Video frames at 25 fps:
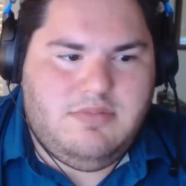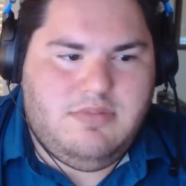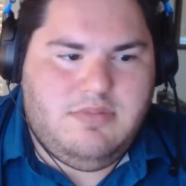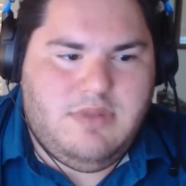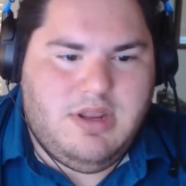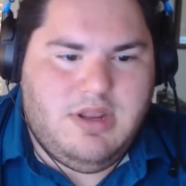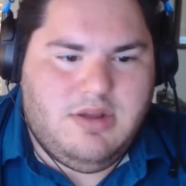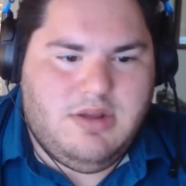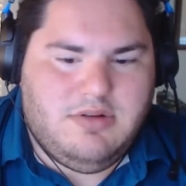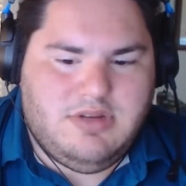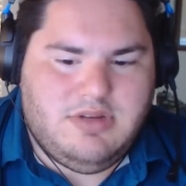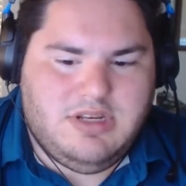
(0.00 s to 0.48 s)

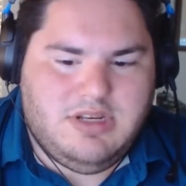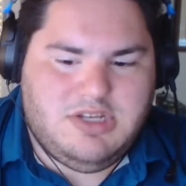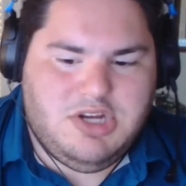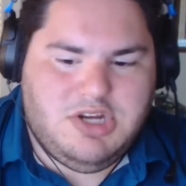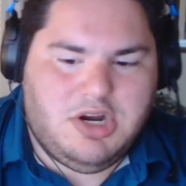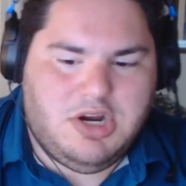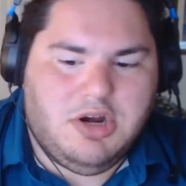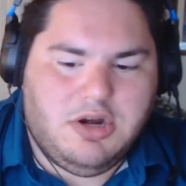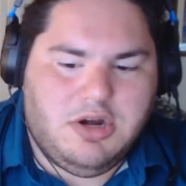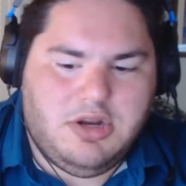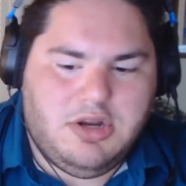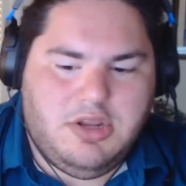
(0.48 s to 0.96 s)

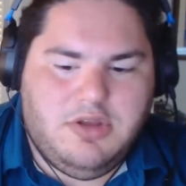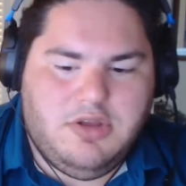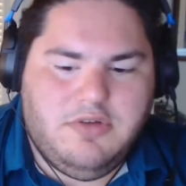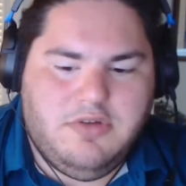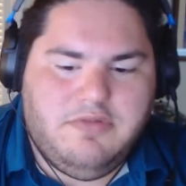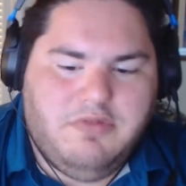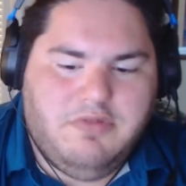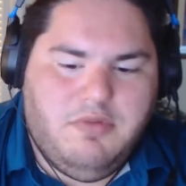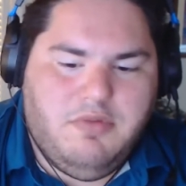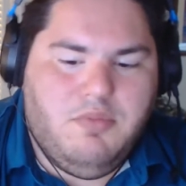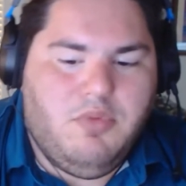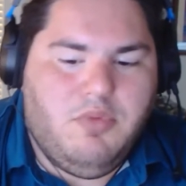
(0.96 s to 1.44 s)
deter you
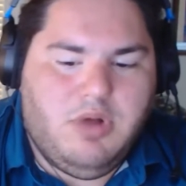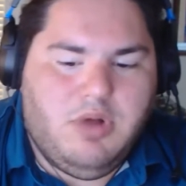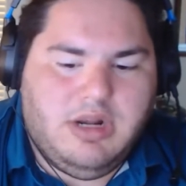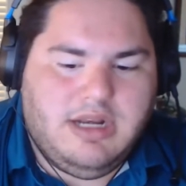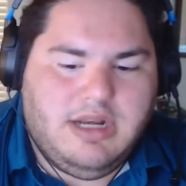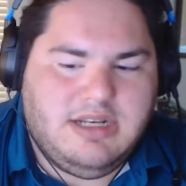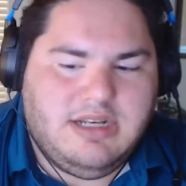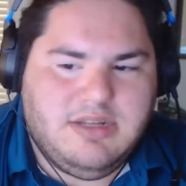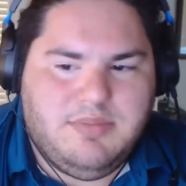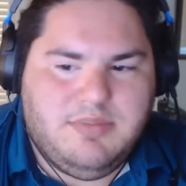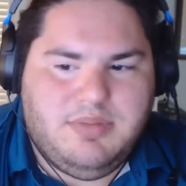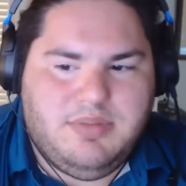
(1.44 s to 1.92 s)
from
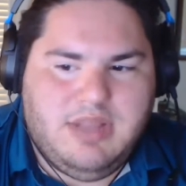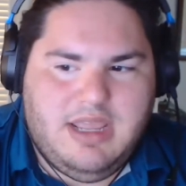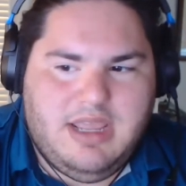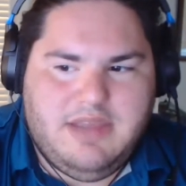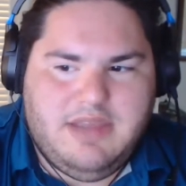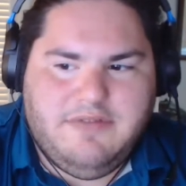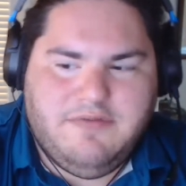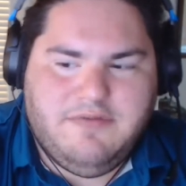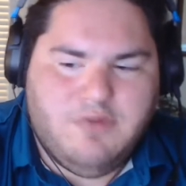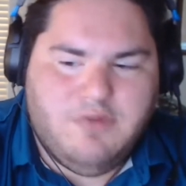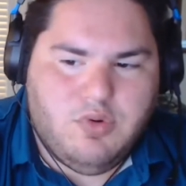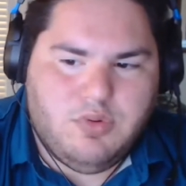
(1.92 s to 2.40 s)
wanting to play
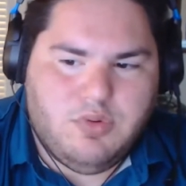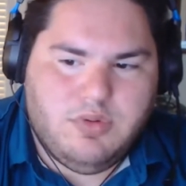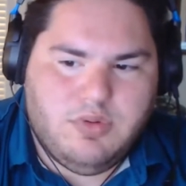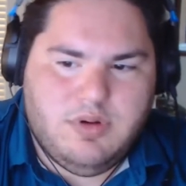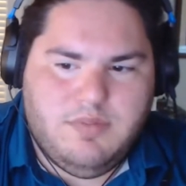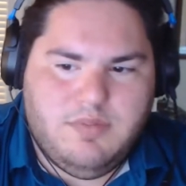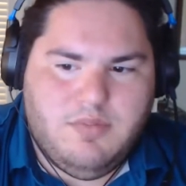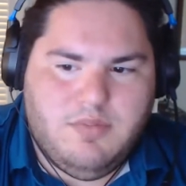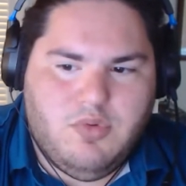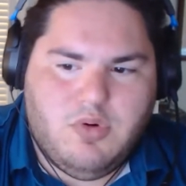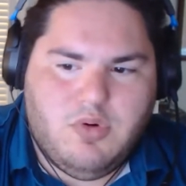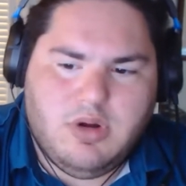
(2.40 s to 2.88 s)
forward
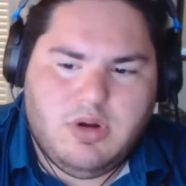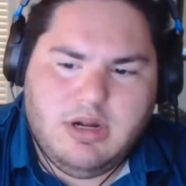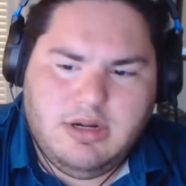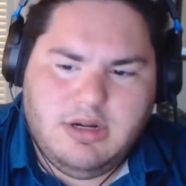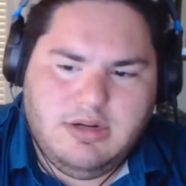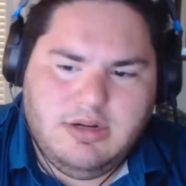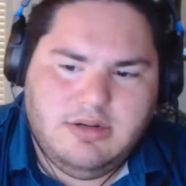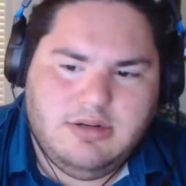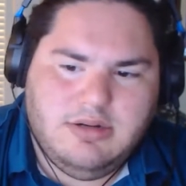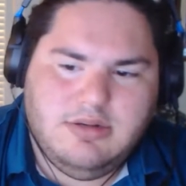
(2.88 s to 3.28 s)
more?